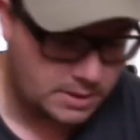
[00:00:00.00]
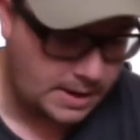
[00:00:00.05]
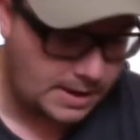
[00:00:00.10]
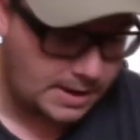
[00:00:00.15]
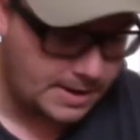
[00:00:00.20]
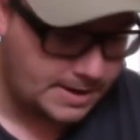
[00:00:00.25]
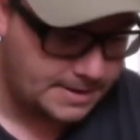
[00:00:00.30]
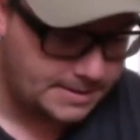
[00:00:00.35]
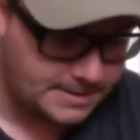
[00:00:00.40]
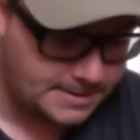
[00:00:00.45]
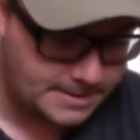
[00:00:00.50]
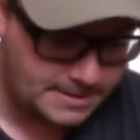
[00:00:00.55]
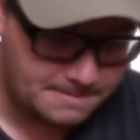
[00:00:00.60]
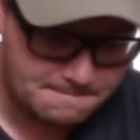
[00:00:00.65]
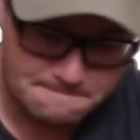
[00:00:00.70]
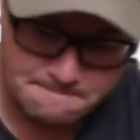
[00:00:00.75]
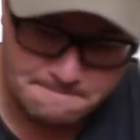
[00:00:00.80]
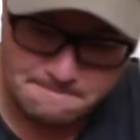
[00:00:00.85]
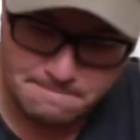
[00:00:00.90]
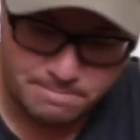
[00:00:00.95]
and
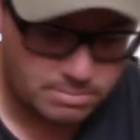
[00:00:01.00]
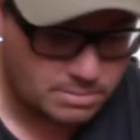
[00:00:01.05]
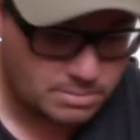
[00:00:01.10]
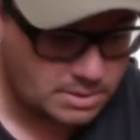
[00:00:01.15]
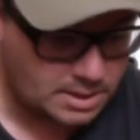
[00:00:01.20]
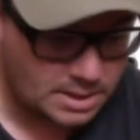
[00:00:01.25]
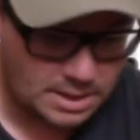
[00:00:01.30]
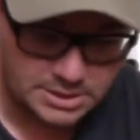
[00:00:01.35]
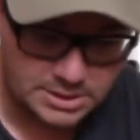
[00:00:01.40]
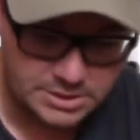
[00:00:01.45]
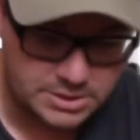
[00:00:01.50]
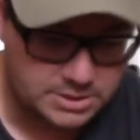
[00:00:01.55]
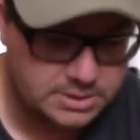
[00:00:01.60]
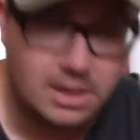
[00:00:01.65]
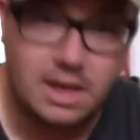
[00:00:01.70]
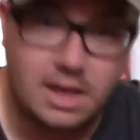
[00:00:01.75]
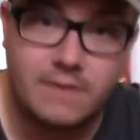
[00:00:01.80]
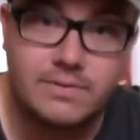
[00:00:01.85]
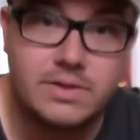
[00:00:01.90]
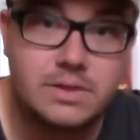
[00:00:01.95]
I just
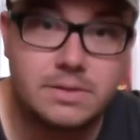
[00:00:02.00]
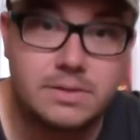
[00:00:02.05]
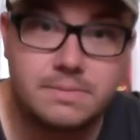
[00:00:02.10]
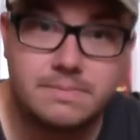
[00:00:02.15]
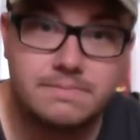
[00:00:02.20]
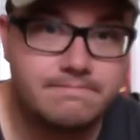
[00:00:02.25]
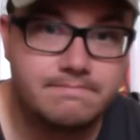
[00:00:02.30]
love it.